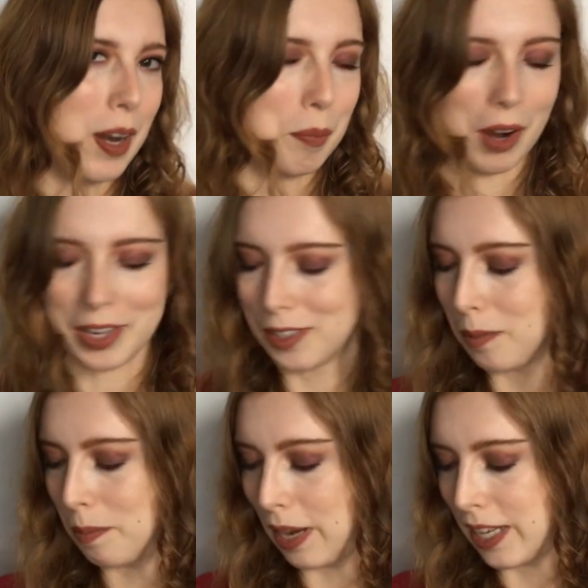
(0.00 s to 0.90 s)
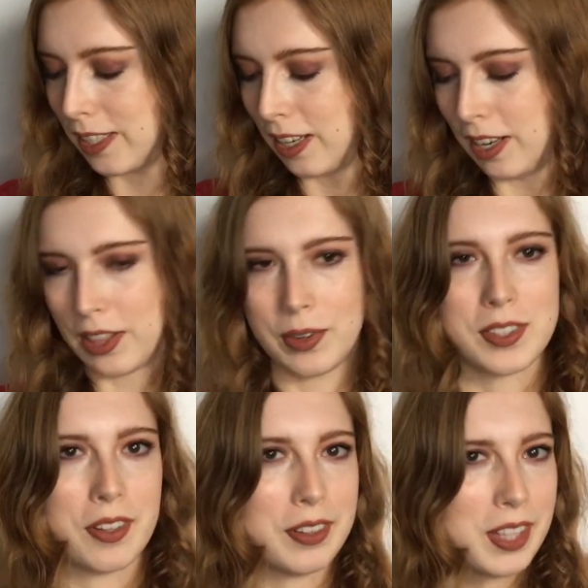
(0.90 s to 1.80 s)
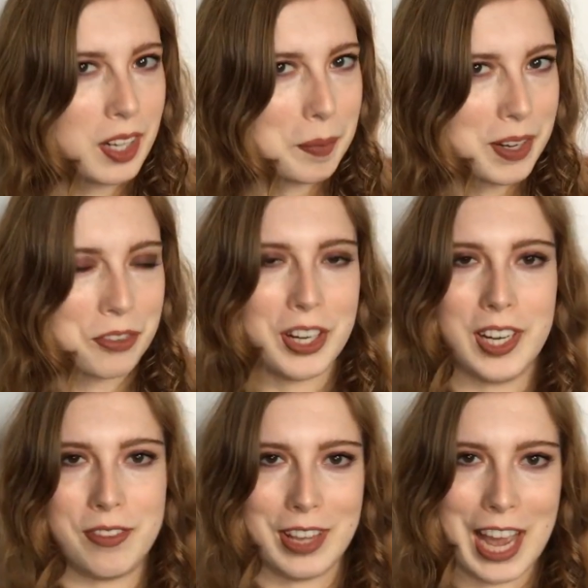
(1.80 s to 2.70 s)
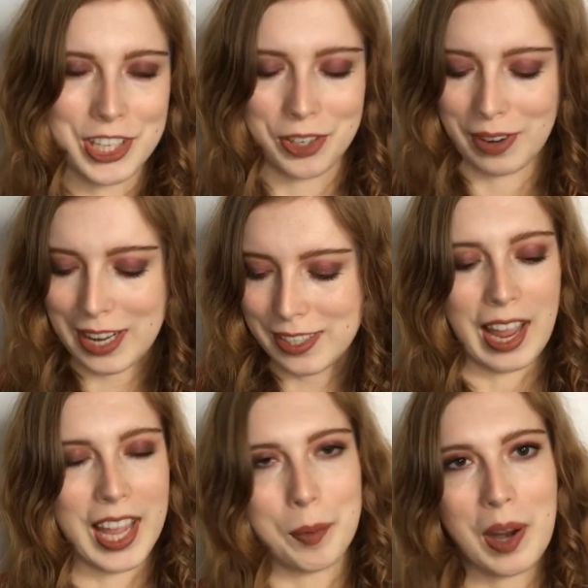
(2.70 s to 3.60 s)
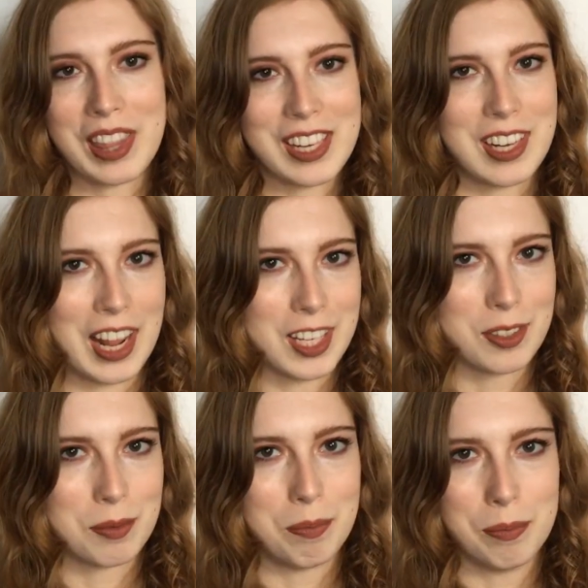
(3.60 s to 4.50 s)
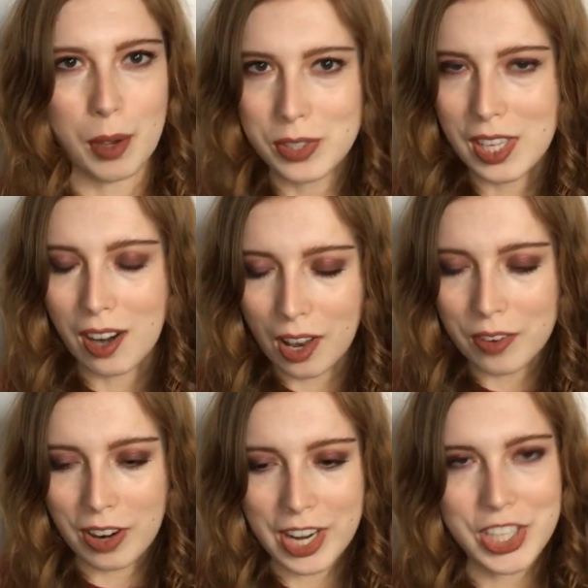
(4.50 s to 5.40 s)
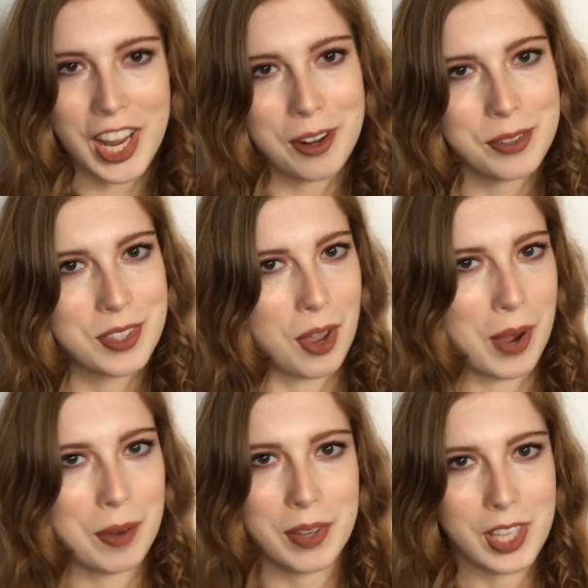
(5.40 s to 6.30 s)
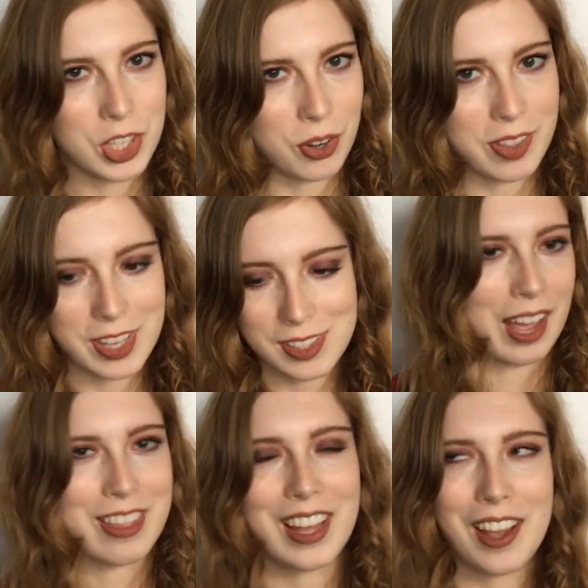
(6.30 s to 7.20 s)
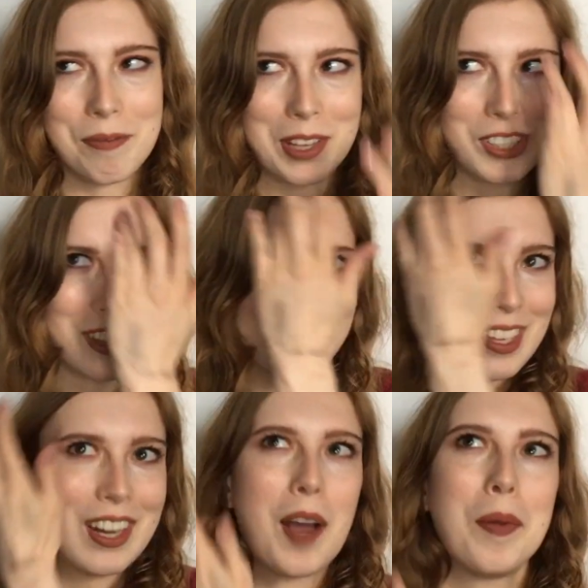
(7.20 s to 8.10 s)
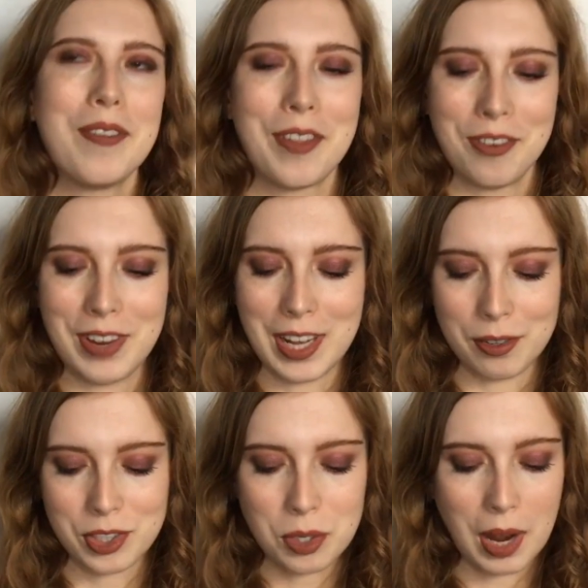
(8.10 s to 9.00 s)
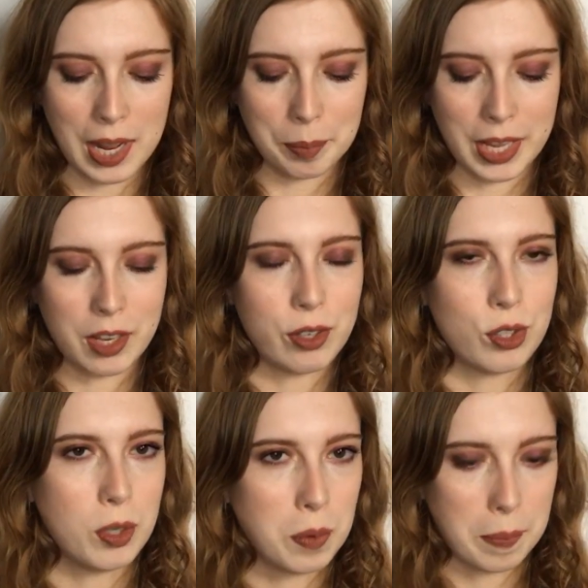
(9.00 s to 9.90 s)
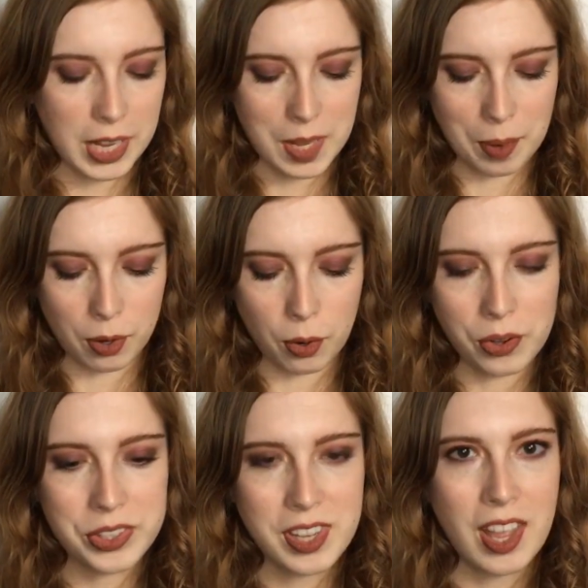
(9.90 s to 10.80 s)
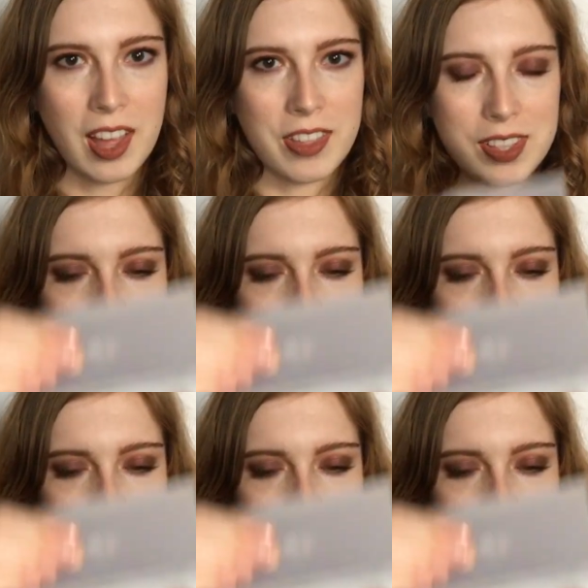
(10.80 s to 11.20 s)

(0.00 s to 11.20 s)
and bronze, but there is a little bit of green if you catch it right. And I'm wearing that today as mostly an all over eyeshadow, so I really enjoy this. I think I've mentioned this in a couple of other videos too. I am like super picky about golds. This